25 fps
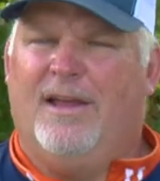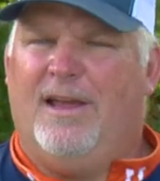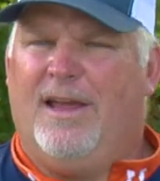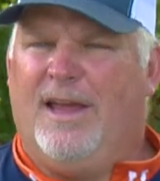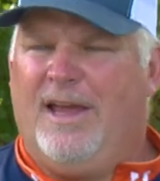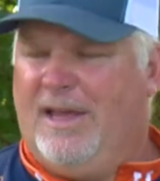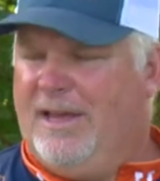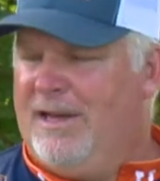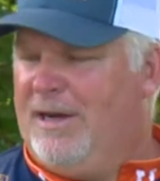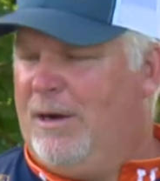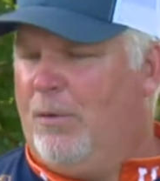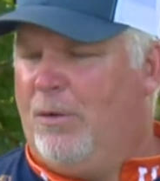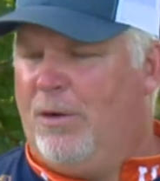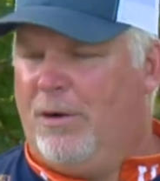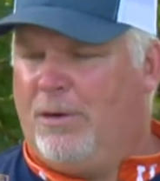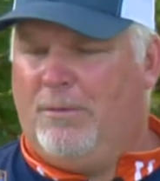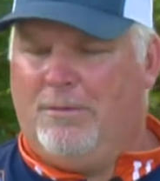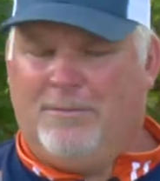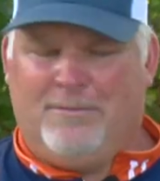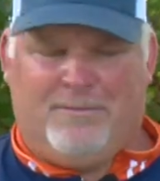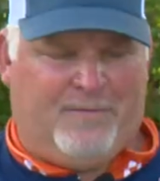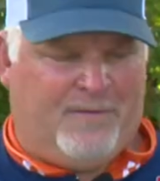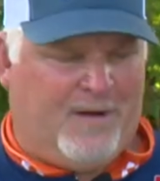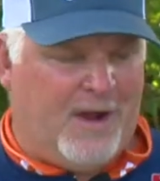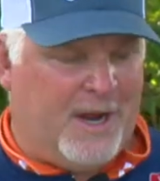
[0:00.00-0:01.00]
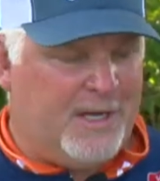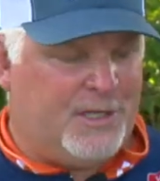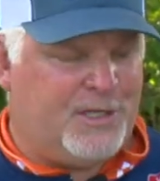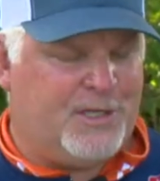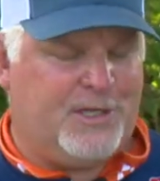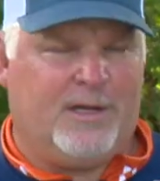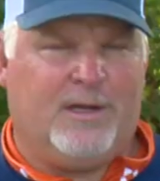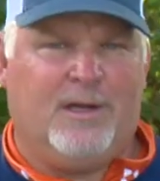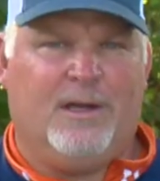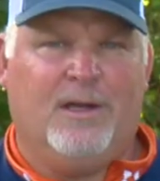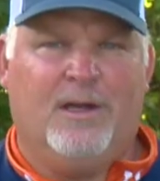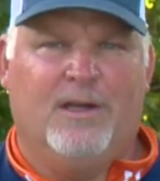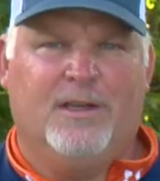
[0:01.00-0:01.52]
And I want to invite
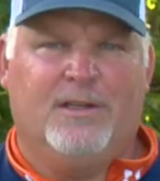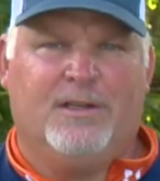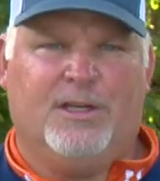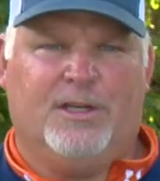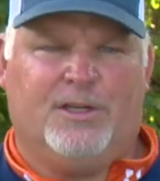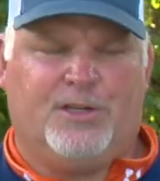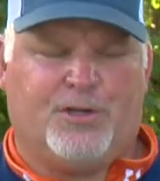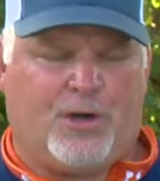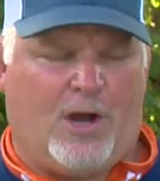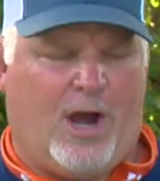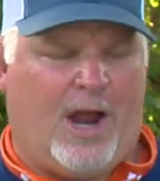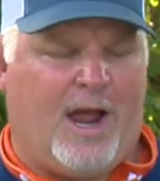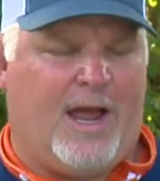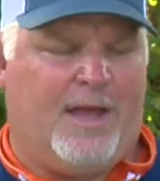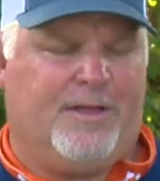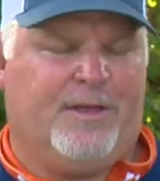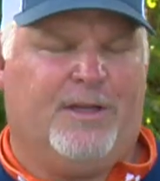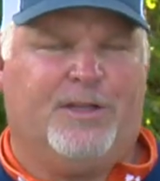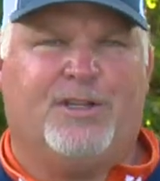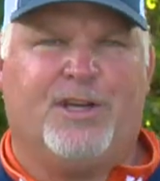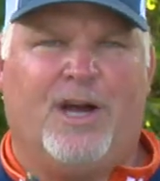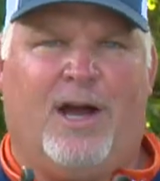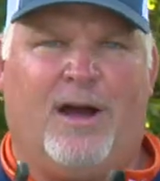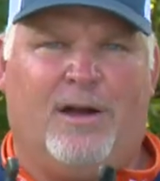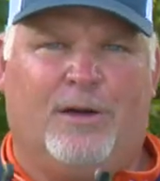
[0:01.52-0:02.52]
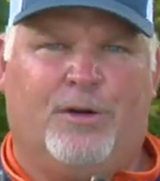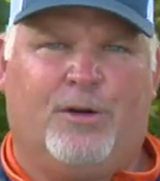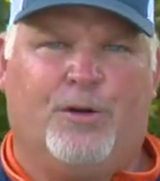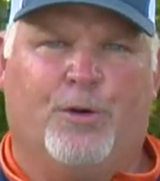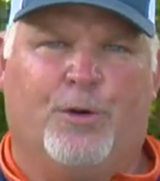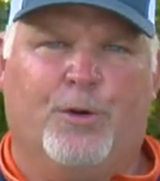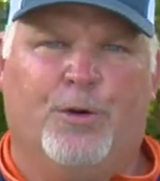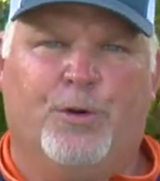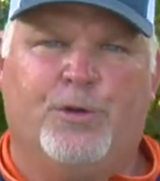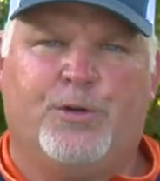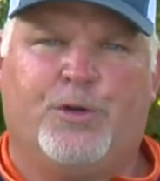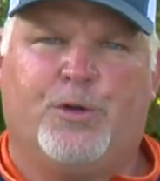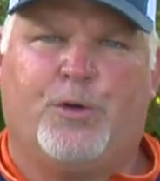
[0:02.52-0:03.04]
you to try the John
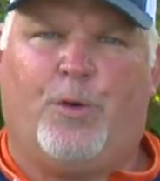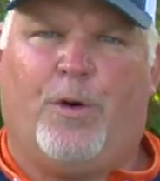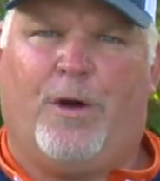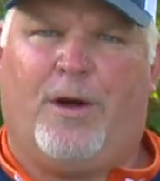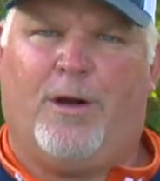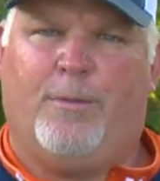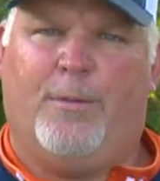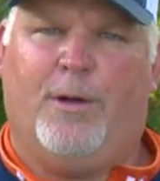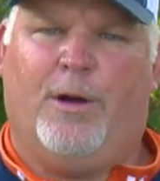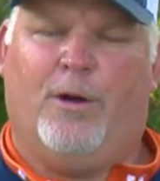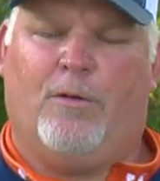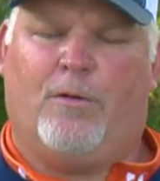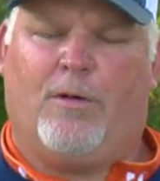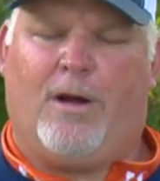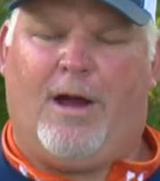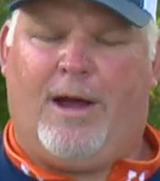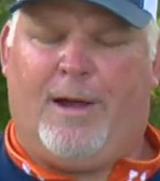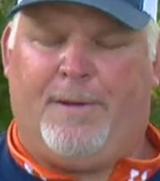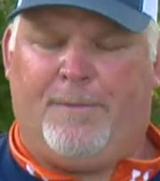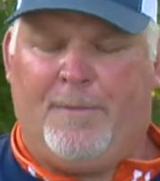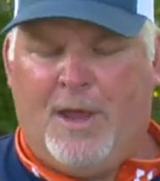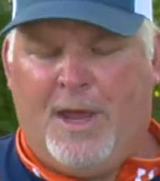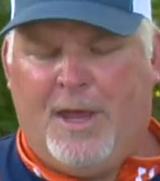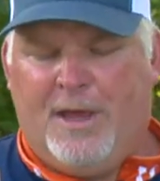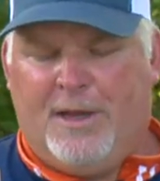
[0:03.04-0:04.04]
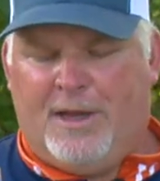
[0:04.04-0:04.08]
Cruz square bill rod.